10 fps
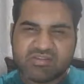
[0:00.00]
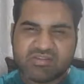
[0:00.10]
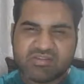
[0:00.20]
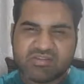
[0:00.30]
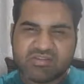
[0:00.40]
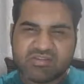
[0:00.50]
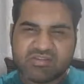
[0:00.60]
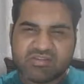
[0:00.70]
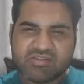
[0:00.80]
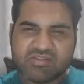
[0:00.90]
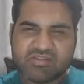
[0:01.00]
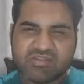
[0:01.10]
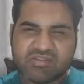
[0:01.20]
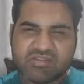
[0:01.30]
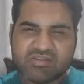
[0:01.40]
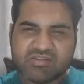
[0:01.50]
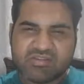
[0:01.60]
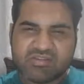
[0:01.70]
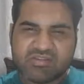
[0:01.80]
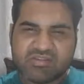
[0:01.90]
have a
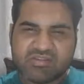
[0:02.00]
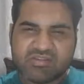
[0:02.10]
direction.